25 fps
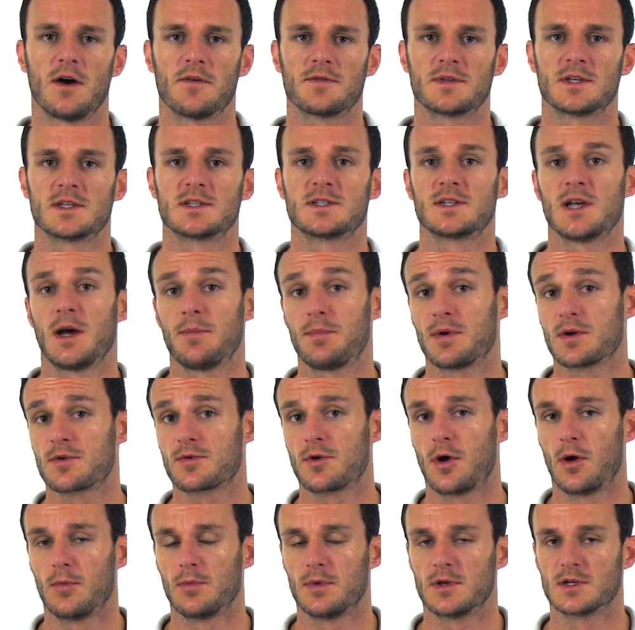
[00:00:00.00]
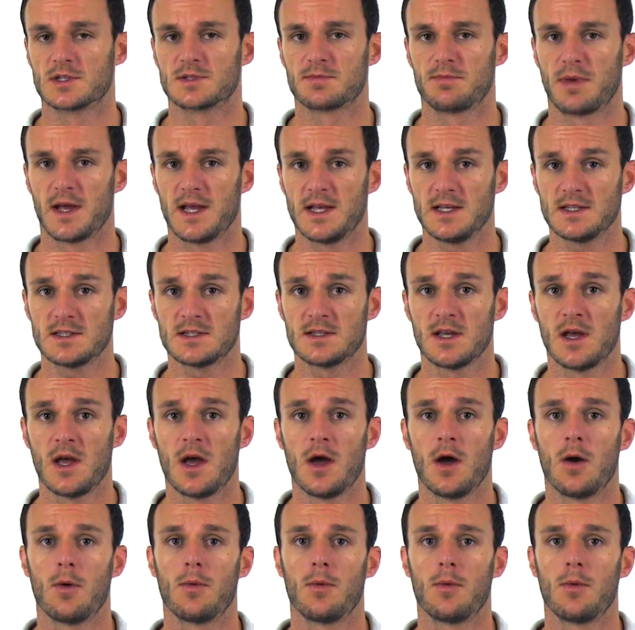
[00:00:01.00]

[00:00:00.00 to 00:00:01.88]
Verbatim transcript: of the subacromial space,